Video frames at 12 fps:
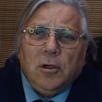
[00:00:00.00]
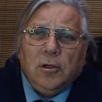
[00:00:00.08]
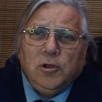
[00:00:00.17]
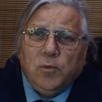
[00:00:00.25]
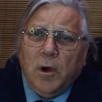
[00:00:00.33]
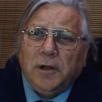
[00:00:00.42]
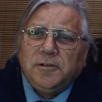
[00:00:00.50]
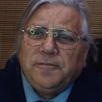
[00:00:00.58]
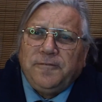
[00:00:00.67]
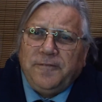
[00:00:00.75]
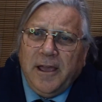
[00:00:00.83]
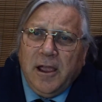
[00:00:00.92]
You want a
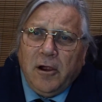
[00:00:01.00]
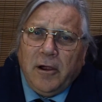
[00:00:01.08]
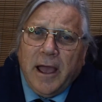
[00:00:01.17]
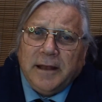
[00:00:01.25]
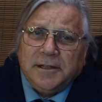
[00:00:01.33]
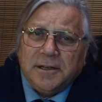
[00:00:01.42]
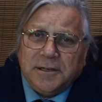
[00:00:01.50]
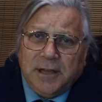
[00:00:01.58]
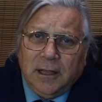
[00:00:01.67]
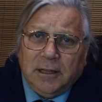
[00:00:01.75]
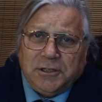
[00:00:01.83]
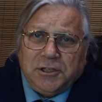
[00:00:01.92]
fair and
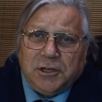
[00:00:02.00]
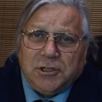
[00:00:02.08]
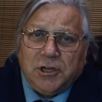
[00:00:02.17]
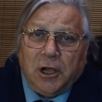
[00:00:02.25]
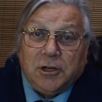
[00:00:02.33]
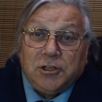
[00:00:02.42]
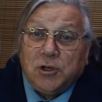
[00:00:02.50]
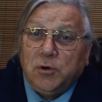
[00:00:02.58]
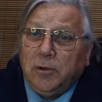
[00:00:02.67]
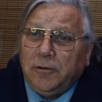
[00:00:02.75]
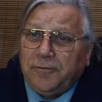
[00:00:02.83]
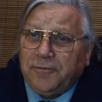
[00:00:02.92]
intelligent judge who
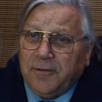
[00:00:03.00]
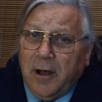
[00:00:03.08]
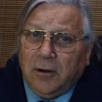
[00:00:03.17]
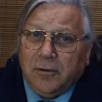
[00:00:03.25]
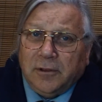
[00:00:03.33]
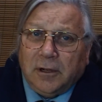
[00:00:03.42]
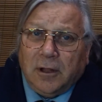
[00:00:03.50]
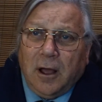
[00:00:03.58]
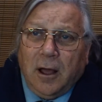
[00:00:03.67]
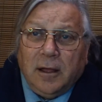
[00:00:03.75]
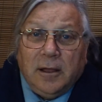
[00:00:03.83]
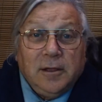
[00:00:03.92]
will follow the
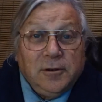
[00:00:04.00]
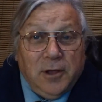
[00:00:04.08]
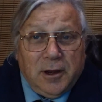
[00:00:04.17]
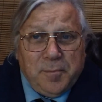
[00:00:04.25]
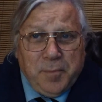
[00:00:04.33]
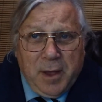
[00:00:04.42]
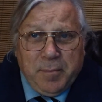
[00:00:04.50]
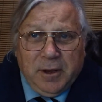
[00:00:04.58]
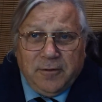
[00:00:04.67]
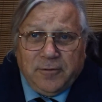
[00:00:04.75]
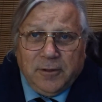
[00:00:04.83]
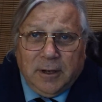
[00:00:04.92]
law, not a
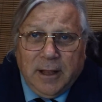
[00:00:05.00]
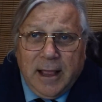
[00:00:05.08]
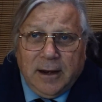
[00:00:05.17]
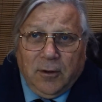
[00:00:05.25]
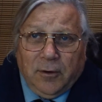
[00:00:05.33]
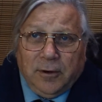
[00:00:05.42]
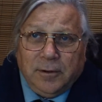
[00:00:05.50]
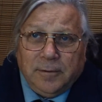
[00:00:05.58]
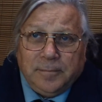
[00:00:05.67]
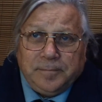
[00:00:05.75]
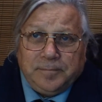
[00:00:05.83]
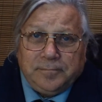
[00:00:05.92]
puppet for the landlord.
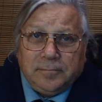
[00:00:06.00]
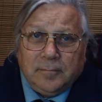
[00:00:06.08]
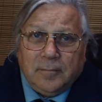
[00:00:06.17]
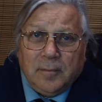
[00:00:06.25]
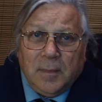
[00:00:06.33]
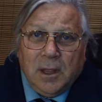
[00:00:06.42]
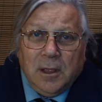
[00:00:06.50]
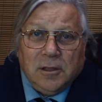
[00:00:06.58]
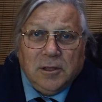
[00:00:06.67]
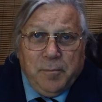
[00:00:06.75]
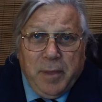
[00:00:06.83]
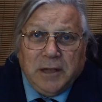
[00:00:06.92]

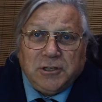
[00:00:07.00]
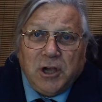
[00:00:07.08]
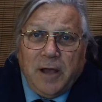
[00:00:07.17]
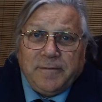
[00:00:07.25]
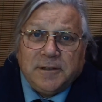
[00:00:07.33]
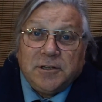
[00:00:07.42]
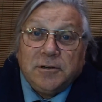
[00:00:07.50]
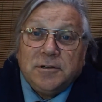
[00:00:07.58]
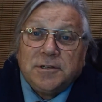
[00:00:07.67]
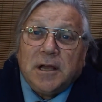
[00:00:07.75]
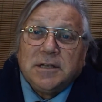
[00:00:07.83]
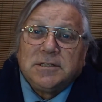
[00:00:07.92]
The bench
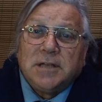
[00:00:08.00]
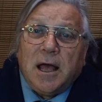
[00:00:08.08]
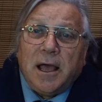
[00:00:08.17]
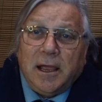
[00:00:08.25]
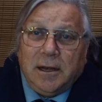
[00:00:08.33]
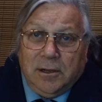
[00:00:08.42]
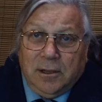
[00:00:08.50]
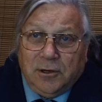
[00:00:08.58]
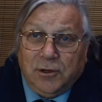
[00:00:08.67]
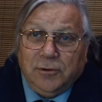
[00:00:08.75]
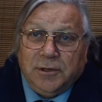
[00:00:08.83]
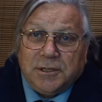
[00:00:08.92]
officers assigned
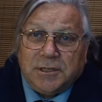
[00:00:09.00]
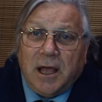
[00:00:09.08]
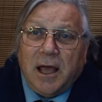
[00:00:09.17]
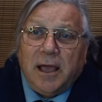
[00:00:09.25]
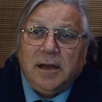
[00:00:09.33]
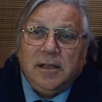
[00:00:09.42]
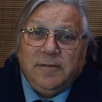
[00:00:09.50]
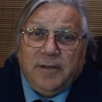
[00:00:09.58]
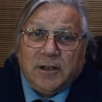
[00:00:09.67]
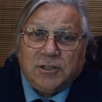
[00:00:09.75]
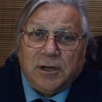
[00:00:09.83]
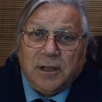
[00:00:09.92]
to decide
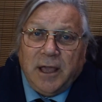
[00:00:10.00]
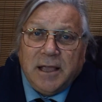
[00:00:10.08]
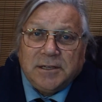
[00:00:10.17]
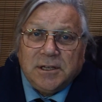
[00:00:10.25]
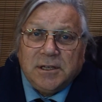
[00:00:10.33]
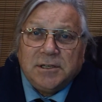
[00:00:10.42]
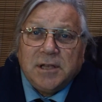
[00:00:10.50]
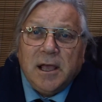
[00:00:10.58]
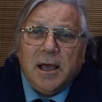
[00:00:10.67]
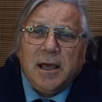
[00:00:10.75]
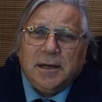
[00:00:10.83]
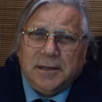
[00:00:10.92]
eviction cases
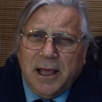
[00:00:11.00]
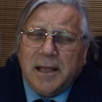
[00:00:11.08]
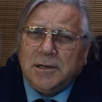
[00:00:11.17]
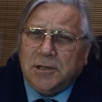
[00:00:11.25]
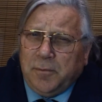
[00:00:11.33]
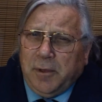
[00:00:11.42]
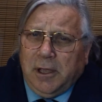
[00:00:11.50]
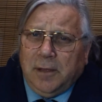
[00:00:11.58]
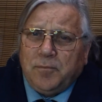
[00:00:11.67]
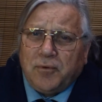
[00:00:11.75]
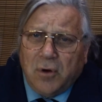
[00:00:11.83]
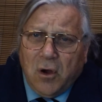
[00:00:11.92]
tend to
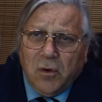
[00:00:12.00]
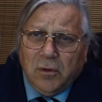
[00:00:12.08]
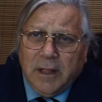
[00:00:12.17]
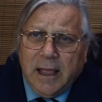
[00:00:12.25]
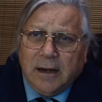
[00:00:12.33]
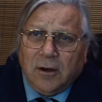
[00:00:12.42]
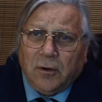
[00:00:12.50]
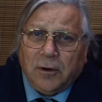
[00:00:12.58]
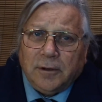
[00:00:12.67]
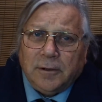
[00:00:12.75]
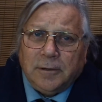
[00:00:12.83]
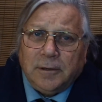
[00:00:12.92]
be
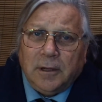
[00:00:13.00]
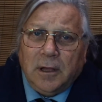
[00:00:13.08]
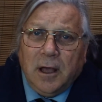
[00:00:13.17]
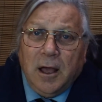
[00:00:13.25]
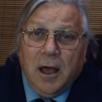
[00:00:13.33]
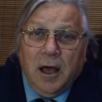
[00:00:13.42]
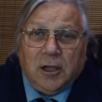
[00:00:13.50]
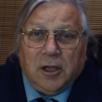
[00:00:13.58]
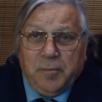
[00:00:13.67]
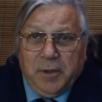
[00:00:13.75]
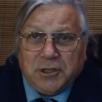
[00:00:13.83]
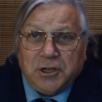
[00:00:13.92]
pro-landlord. A
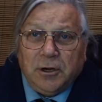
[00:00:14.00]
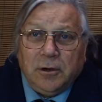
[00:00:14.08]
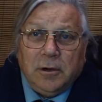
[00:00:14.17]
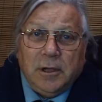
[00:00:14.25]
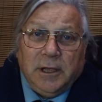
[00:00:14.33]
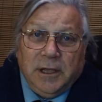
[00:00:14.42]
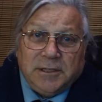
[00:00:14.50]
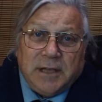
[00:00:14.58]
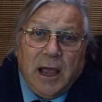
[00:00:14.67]
commissioner is